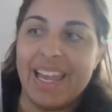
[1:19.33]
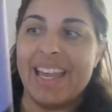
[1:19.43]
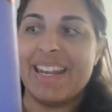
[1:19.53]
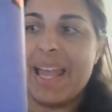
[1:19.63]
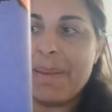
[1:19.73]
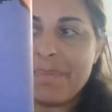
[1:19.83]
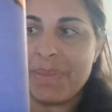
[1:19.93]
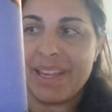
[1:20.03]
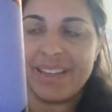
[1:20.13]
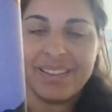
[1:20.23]
And
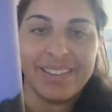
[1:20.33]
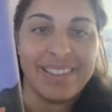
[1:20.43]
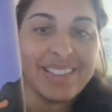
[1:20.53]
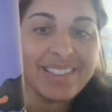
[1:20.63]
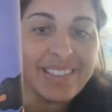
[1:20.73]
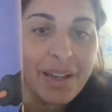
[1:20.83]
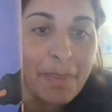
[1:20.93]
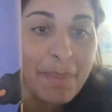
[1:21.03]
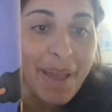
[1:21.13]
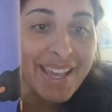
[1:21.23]
embe is
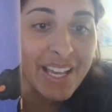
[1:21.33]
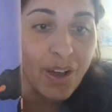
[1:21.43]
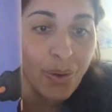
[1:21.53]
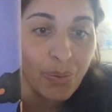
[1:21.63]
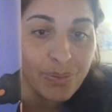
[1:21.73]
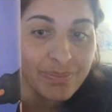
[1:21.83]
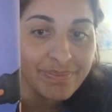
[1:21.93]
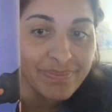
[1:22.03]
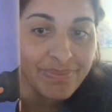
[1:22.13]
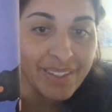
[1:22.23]
mango
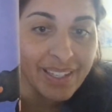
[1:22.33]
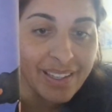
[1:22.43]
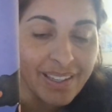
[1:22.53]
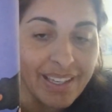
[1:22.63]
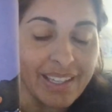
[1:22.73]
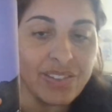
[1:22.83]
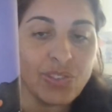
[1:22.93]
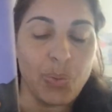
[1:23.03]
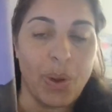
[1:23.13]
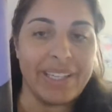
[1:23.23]
in
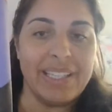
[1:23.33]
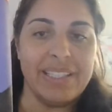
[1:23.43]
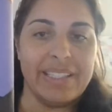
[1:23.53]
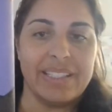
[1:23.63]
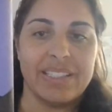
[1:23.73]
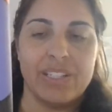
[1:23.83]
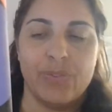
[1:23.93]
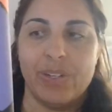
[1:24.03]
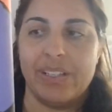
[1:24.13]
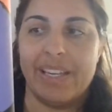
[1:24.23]
Swahili. That's a
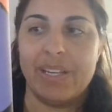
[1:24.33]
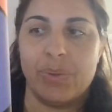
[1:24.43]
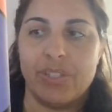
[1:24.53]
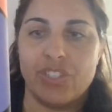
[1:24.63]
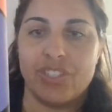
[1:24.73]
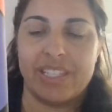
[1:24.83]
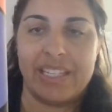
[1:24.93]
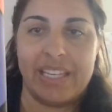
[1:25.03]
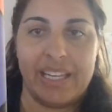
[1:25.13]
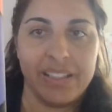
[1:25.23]
different language. Just like
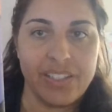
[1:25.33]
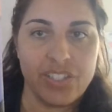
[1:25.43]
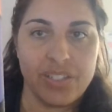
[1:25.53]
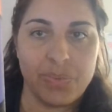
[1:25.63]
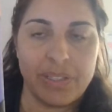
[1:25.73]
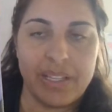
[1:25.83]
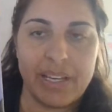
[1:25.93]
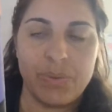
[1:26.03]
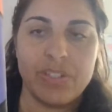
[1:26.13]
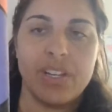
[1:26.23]
English is one
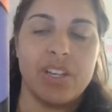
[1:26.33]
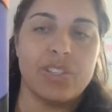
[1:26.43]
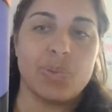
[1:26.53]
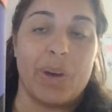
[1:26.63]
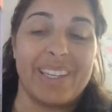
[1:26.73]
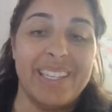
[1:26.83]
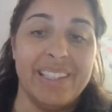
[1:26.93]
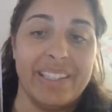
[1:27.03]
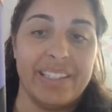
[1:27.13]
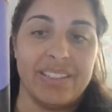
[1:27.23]
language,
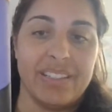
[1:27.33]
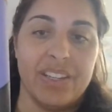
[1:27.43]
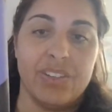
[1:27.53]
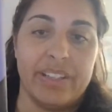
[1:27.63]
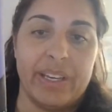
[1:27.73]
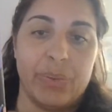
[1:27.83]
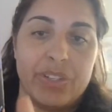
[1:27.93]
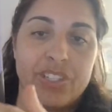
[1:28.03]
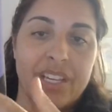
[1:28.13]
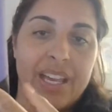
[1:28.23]
Swahili is another language.